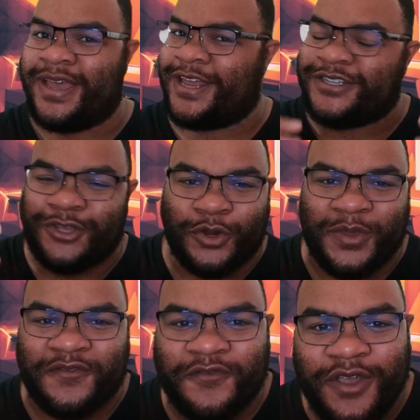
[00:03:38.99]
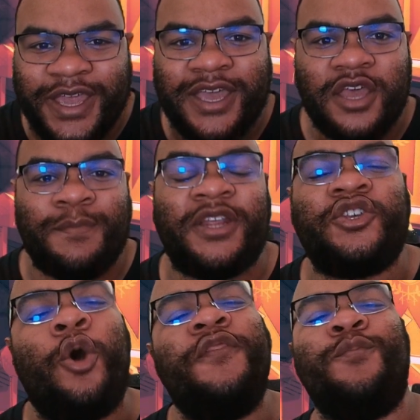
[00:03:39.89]
Again, it's still gonna be free, but
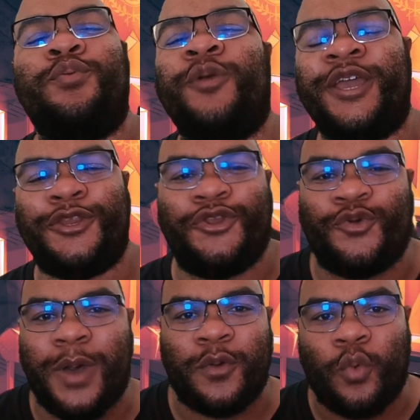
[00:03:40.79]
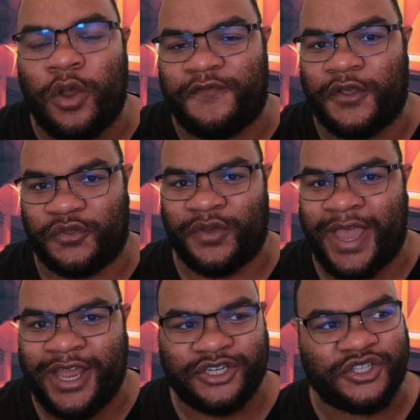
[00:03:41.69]
it's on the brand new Modern Warfare
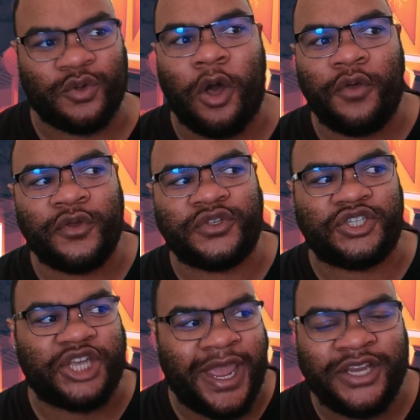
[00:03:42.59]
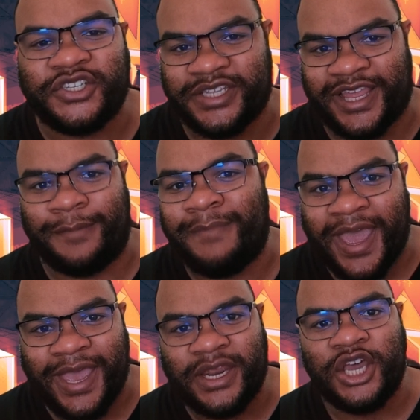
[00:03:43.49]
three engine. So all those changes that they
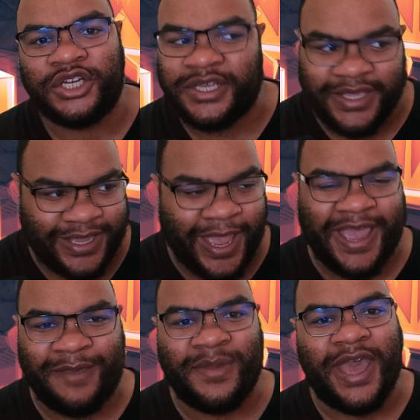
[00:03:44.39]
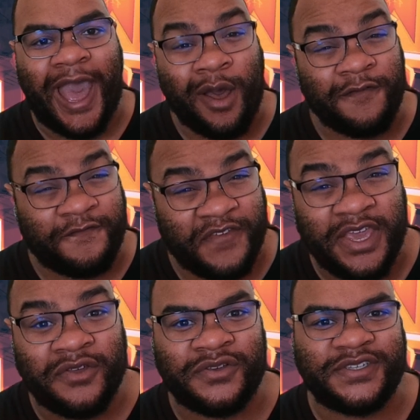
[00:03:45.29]
made to the game, how it
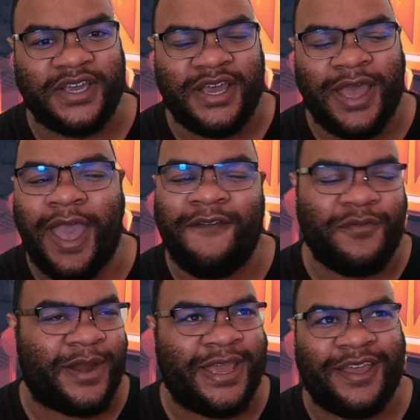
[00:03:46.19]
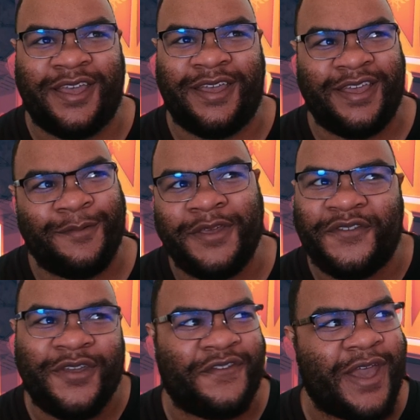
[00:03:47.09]
feels, everybody, I mean,
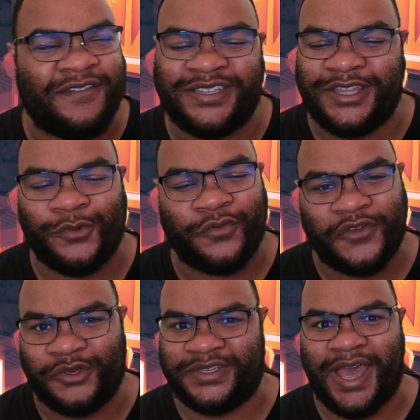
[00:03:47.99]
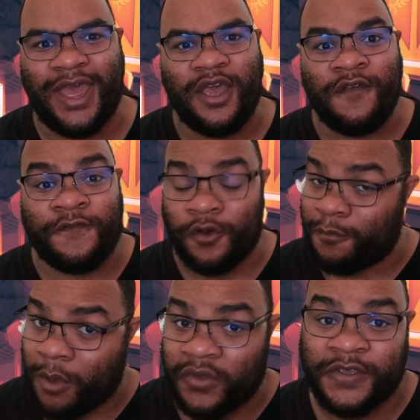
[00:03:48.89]
if you, if you haven't seen the reviews yet, for
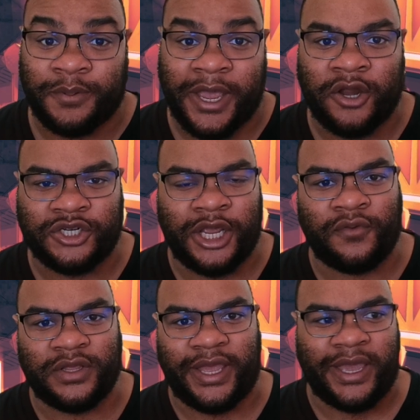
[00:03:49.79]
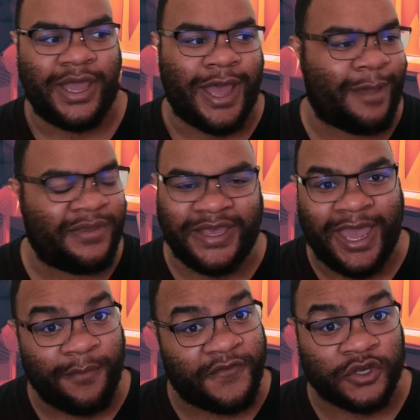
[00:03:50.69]
multiplayer generally, I mean, the
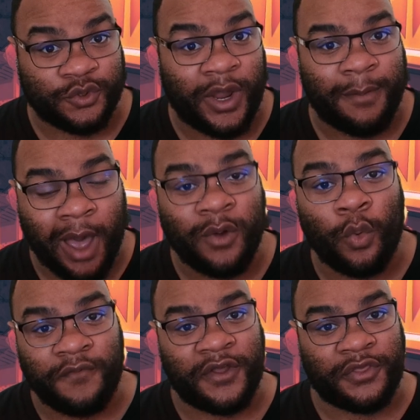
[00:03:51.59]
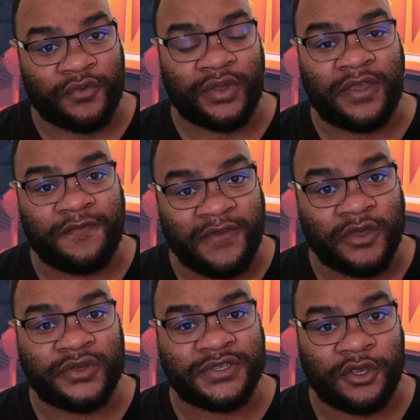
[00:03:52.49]
game feels great. Modern Warfare three
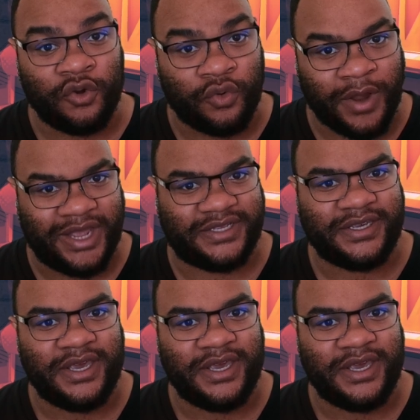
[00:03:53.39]
feels great.